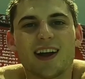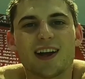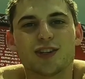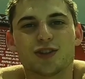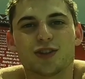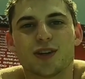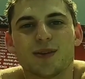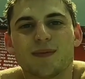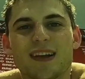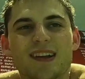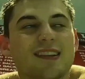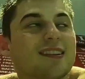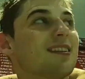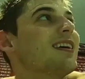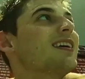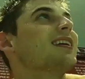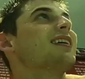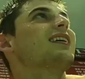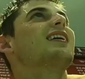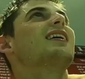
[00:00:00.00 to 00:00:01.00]
I had a dream last
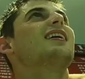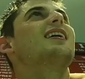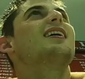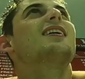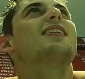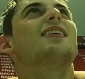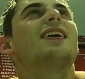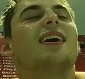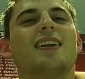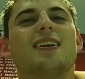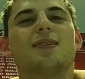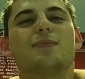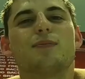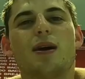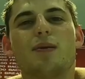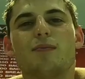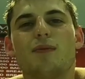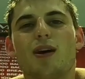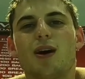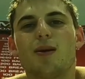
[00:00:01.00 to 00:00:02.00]
night that
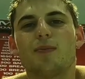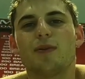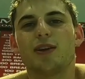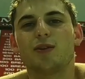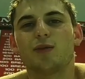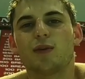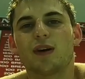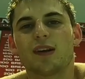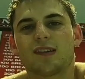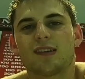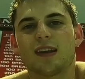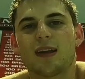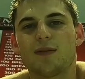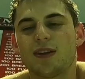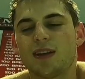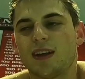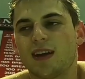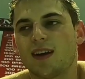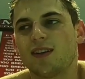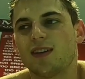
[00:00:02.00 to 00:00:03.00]
my mom and Wes
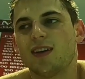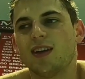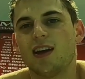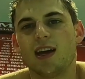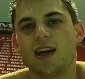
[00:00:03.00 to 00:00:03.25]
sat me down